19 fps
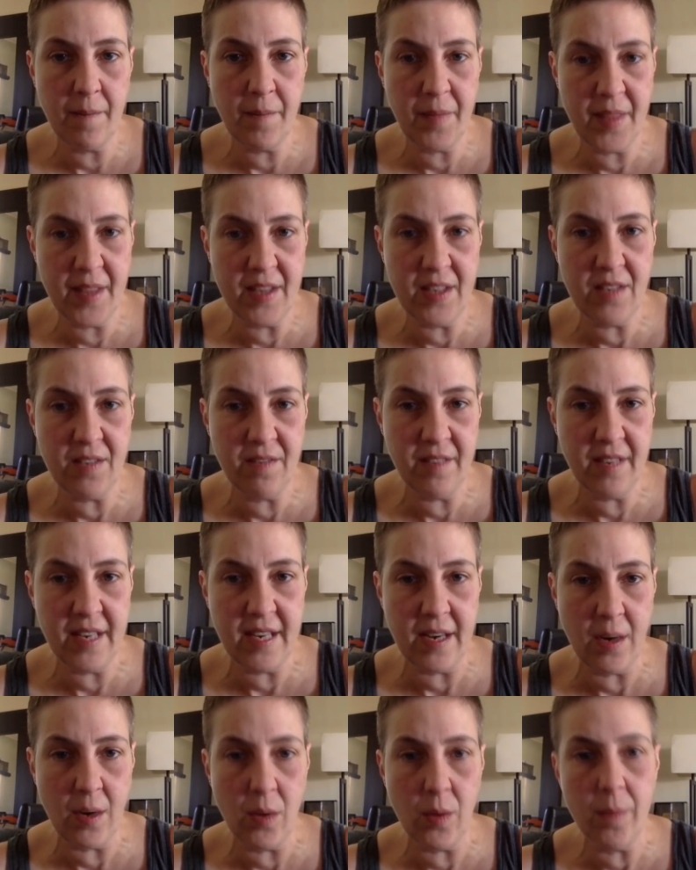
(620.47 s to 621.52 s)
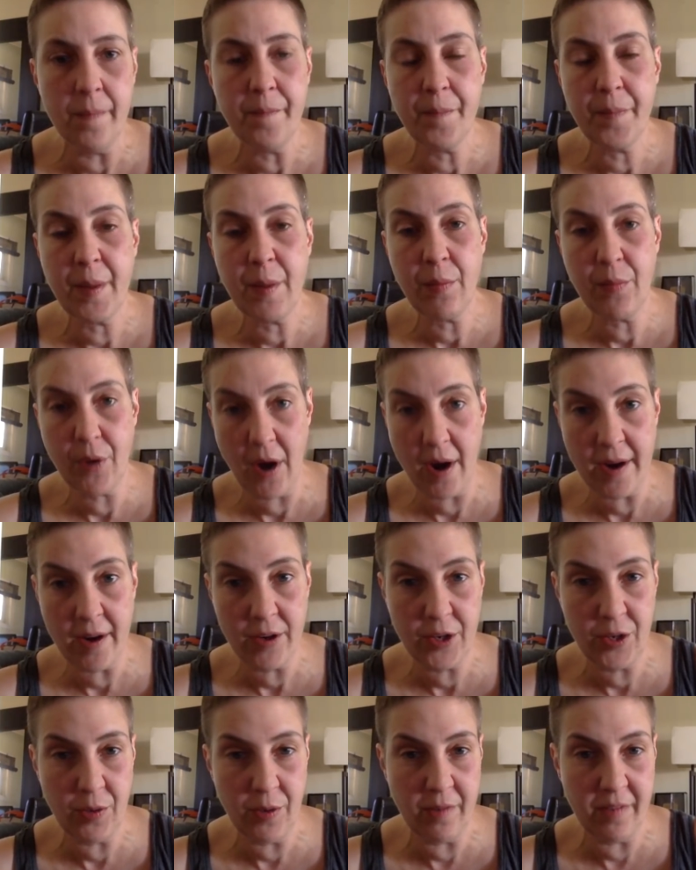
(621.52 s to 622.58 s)
this video
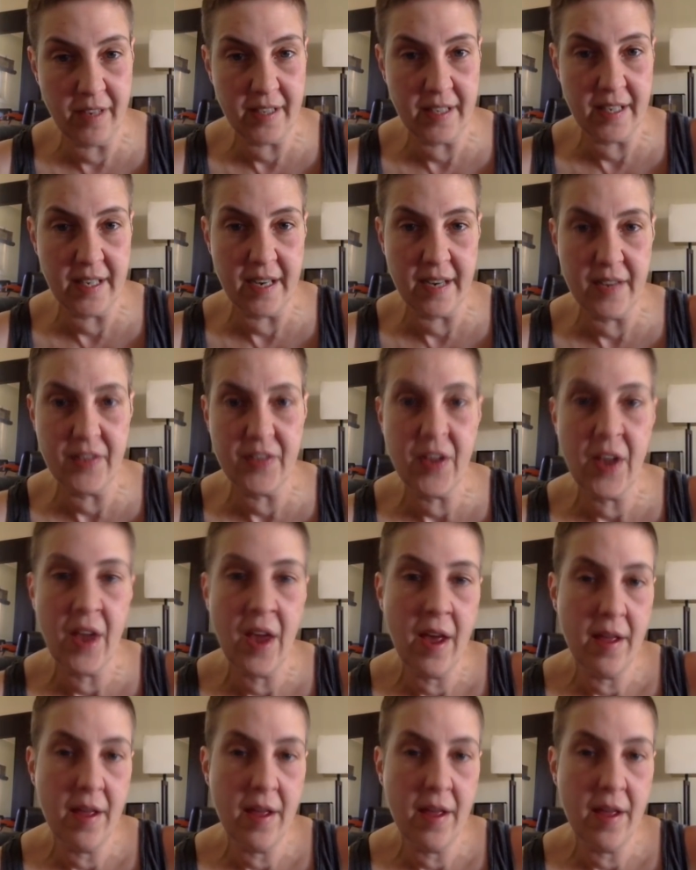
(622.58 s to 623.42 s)
prior to evicting us,